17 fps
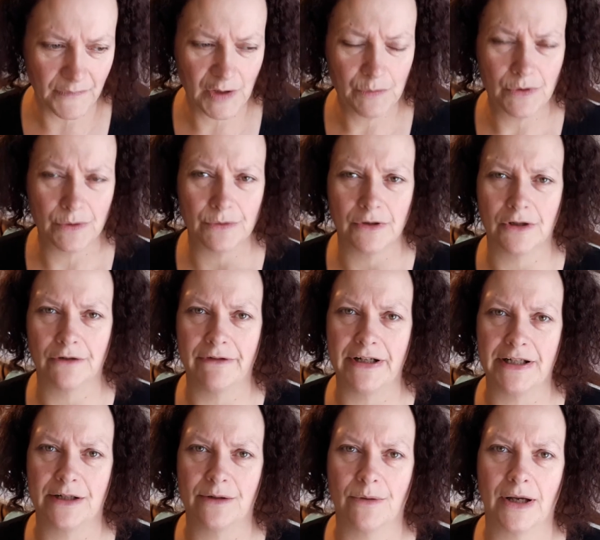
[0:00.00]
We were
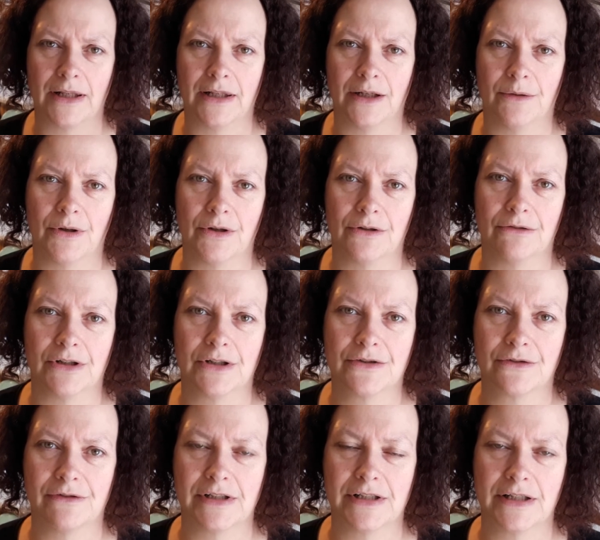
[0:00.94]
already quite low on
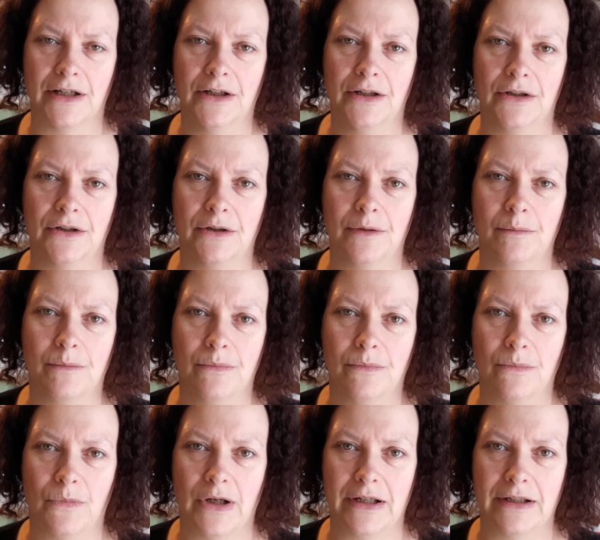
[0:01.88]
groceries at home
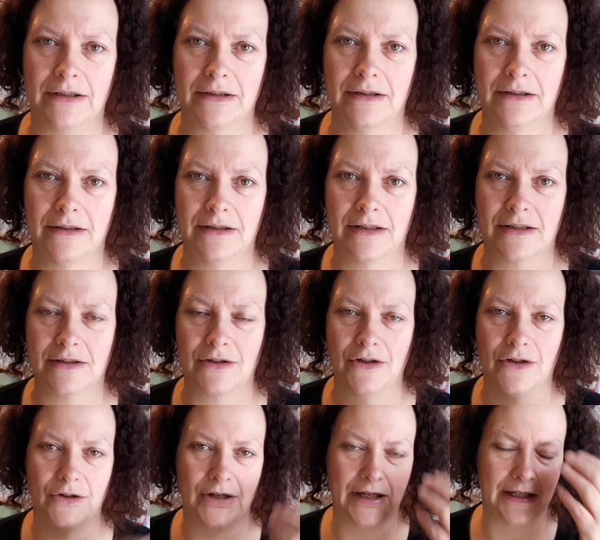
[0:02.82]
when
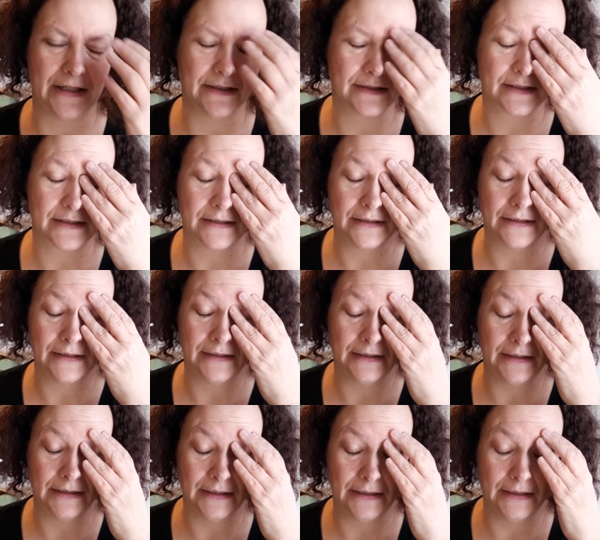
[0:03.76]
snow hit
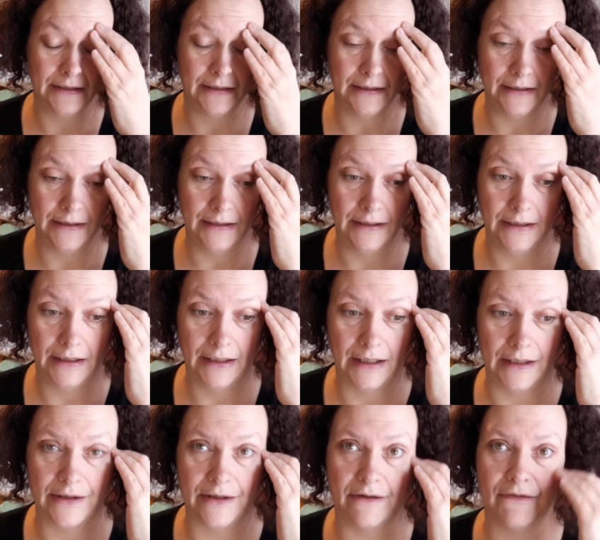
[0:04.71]

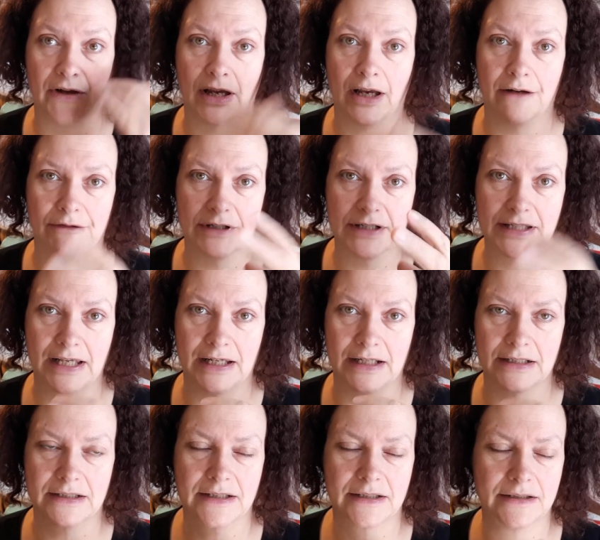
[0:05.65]
and the virus
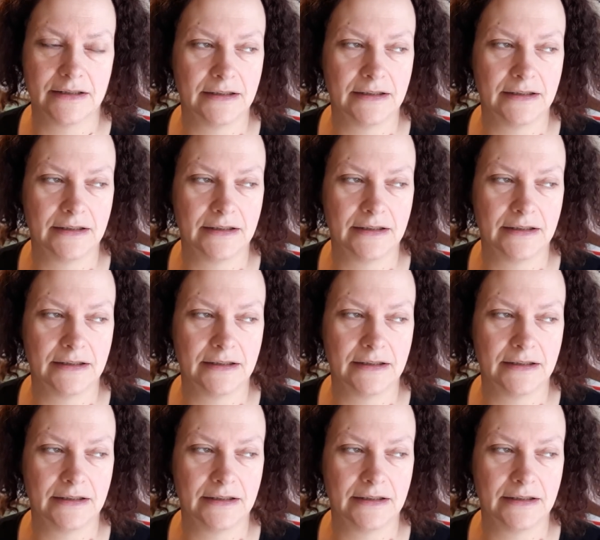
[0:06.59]
hit.